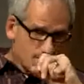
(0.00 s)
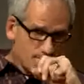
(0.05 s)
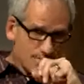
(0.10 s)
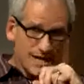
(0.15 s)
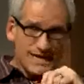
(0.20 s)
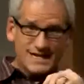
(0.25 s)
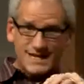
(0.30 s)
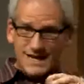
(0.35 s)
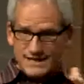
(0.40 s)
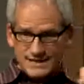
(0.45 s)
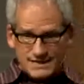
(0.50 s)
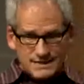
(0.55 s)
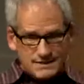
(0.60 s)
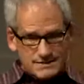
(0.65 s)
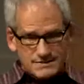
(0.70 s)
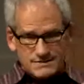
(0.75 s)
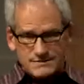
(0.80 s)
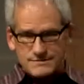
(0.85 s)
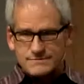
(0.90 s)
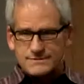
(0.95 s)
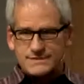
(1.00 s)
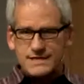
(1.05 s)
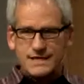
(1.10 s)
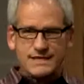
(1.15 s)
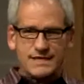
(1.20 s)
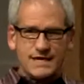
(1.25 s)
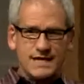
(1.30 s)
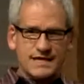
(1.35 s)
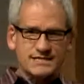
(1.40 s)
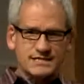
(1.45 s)
but I, I didn't take
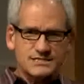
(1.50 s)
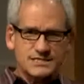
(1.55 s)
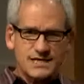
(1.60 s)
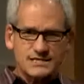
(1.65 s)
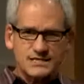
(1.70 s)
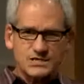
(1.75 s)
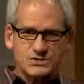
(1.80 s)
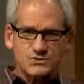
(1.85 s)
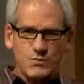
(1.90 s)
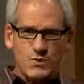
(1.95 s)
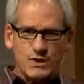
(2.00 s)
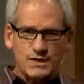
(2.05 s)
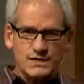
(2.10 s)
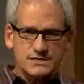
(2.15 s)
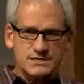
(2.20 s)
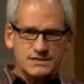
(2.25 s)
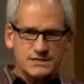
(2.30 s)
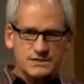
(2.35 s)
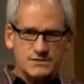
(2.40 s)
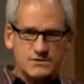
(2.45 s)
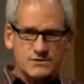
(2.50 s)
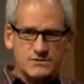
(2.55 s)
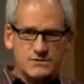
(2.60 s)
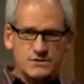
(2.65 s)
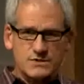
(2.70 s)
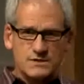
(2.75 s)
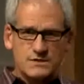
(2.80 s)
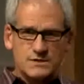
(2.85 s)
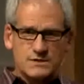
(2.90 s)
that. I just, I just wanted to